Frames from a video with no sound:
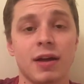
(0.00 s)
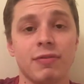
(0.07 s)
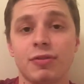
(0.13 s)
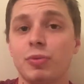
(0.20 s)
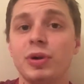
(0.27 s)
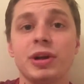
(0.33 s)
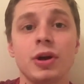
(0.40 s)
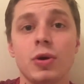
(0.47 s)

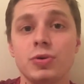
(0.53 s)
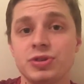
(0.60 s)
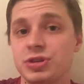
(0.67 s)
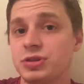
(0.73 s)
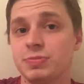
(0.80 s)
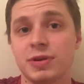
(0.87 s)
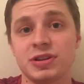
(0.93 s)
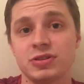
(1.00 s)
three
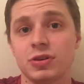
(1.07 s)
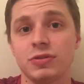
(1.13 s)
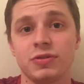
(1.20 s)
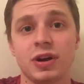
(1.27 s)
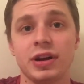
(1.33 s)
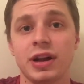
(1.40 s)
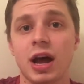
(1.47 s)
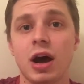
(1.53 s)
coaches myself
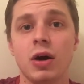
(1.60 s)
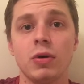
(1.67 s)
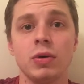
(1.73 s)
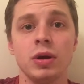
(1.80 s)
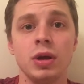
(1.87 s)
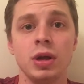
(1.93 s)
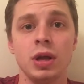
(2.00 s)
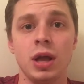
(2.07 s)
right
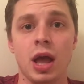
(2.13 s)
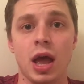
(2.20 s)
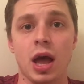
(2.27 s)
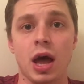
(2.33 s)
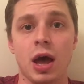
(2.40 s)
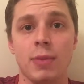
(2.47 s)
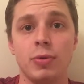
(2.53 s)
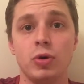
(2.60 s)
now
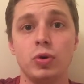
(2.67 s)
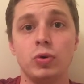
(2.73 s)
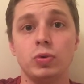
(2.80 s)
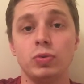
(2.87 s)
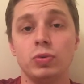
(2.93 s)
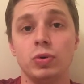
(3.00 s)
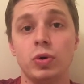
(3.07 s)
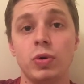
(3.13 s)

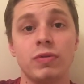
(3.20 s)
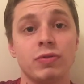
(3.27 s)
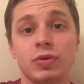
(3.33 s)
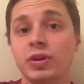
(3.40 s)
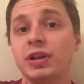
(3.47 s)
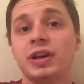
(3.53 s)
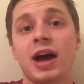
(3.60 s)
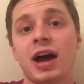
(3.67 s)
who have
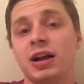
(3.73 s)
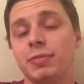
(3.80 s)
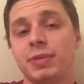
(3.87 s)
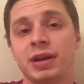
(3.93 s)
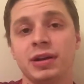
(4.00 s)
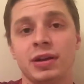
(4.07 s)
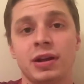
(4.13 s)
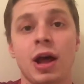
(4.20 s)
really guided
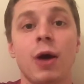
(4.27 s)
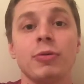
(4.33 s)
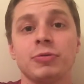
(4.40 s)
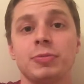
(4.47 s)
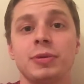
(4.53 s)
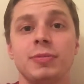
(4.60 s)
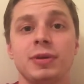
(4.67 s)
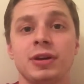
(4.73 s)
me and
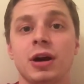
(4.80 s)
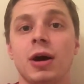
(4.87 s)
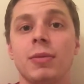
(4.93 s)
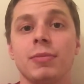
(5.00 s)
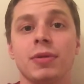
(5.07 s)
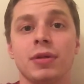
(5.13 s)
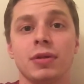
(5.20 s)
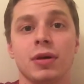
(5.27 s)
helped me
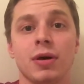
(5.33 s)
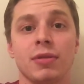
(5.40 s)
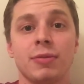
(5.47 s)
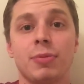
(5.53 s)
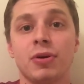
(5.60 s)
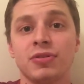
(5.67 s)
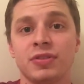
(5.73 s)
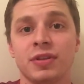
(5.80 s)
become the
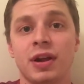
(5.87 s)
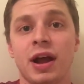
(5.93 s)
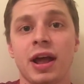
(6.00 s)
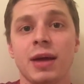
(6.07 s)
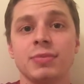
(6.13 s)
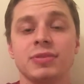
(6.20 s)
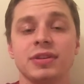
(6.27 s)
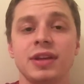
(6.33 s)
person that I
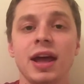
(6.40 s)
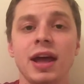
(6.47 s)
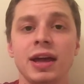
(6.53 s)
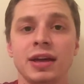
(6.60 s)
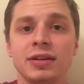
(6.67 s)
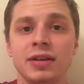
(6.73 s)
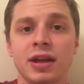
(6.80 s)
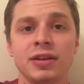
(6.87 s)
am
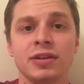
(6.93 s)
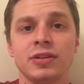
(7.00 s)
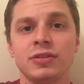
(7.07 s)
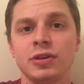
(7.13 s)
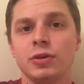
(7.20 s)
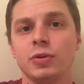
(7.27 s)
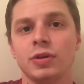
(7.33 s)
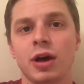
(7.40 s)
today and
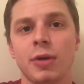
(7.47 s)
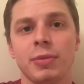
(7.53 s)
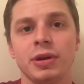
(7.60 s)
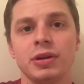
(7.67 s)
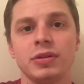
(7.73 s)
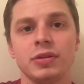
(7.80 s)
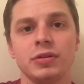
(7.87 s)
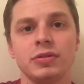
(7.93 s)
continue to allow
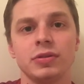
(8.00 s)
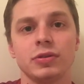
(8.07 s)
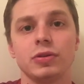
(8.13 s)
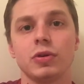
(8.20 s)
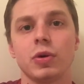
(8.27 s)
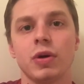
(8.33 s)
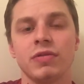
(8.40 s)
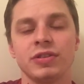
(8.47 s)
me to
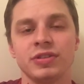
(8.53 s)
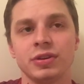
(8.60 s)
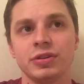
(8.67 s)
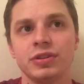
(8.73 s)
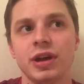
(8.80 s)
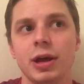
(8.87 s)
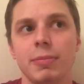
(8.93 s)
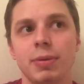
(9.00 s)
grow every
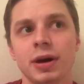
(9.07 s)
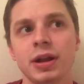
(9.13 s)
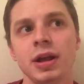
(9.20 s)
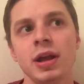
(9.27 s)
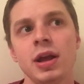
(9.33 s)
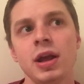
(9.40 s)
single day. But